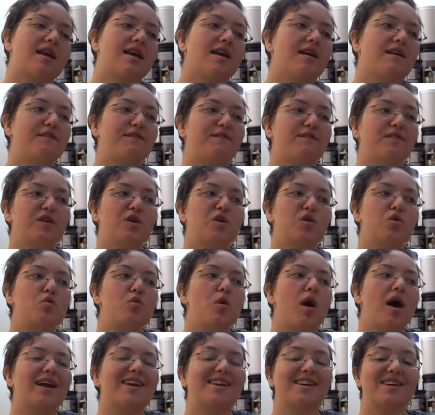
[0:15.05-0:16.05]
If you
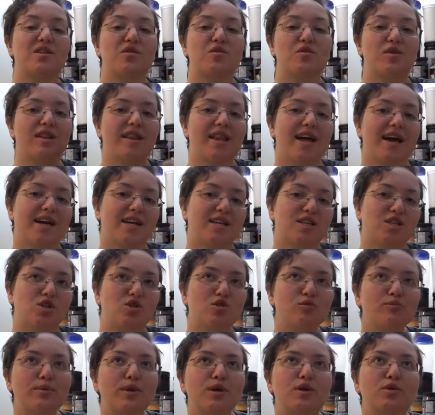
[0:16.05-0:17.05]
want it like
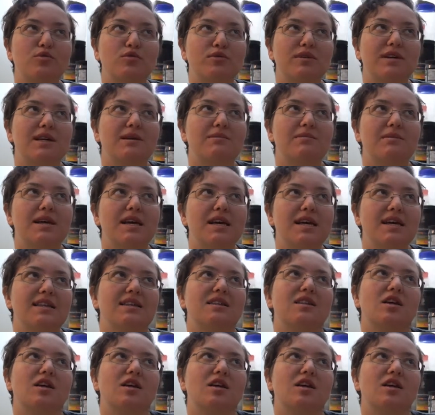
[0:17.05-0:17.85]
super creamy,